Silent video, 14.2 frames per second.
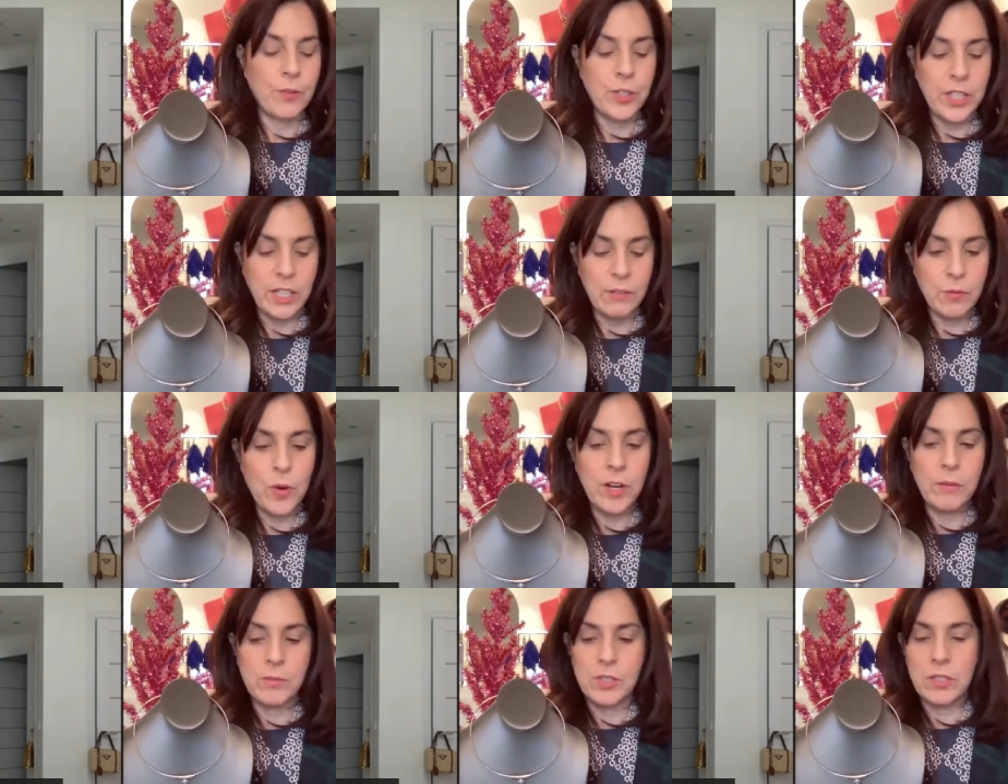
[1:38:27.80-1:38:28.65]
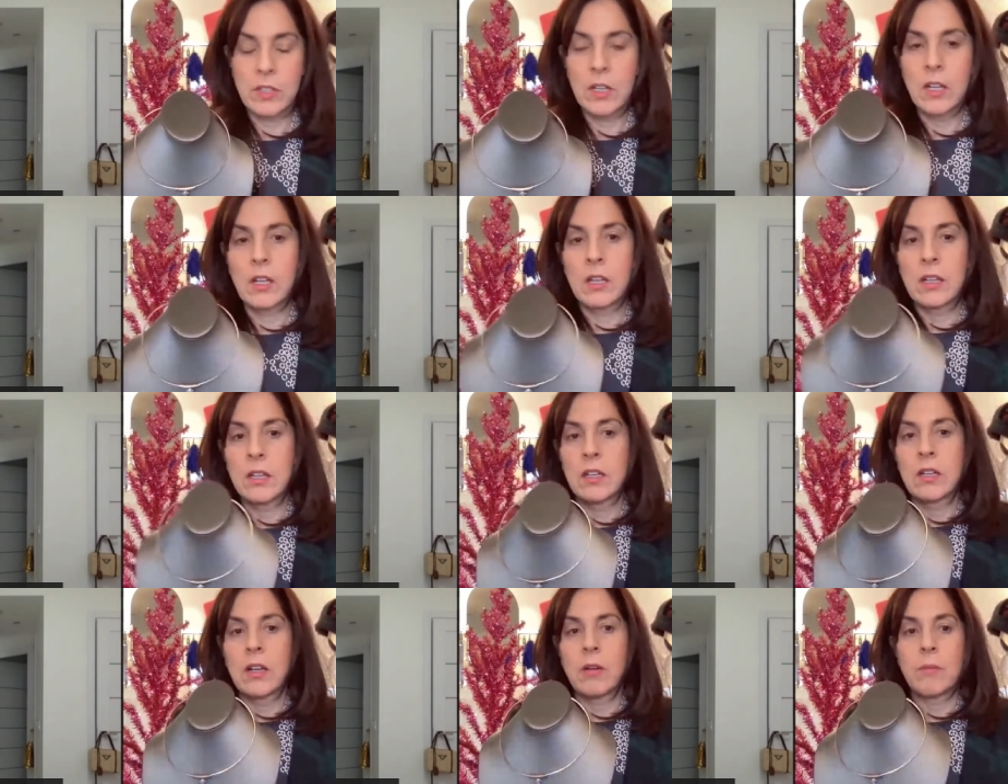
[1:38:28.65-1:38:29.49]
fully informed.
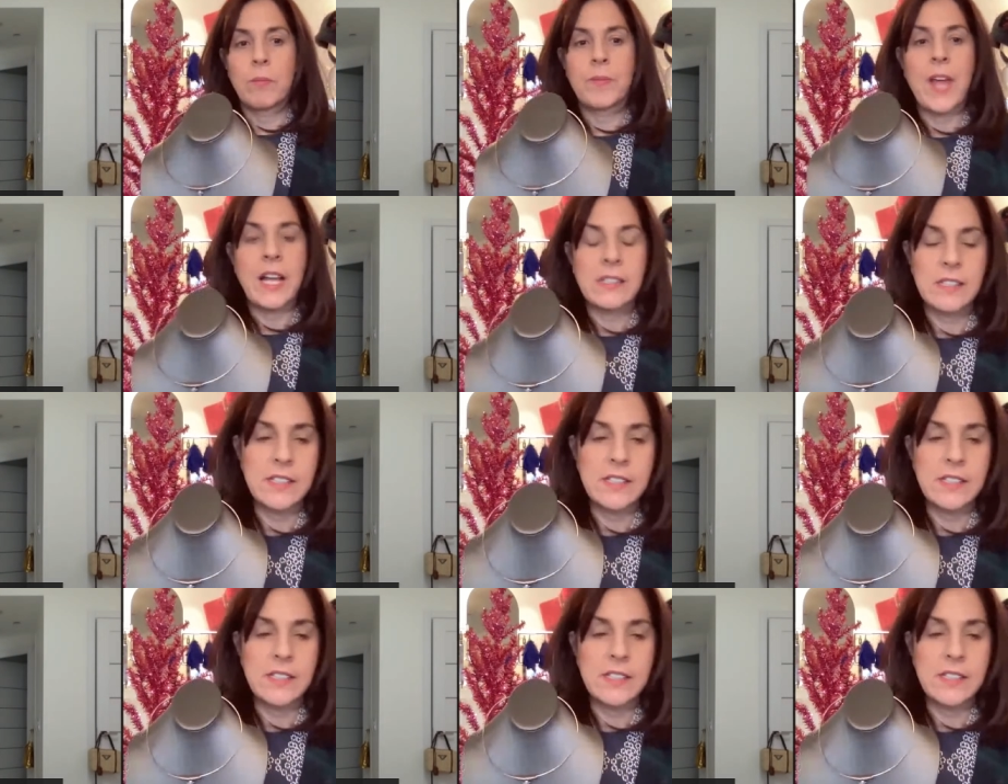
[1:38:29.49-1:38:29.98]
That's